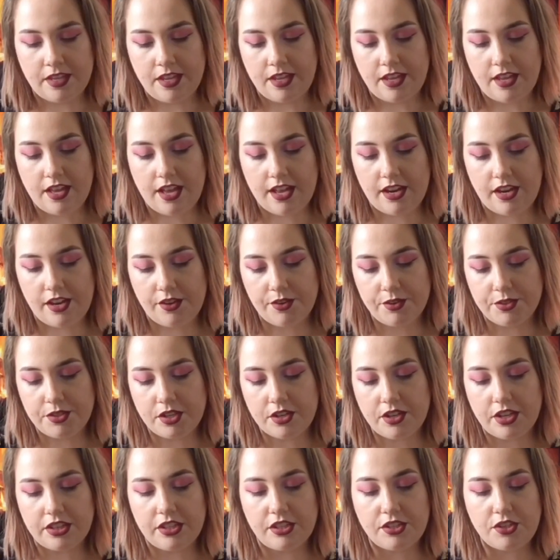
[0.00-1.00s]
And I also
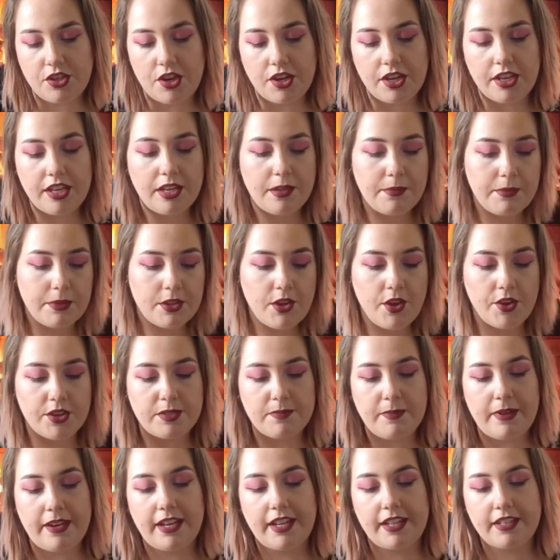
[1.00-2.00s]
got the Dirty Hippie
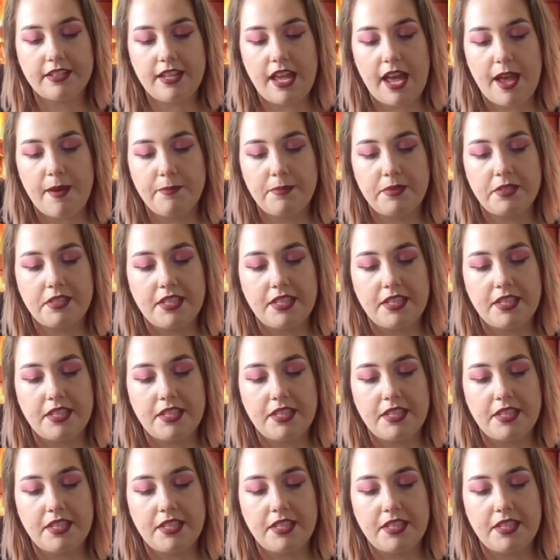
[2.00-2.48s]
Cosmetics Hemp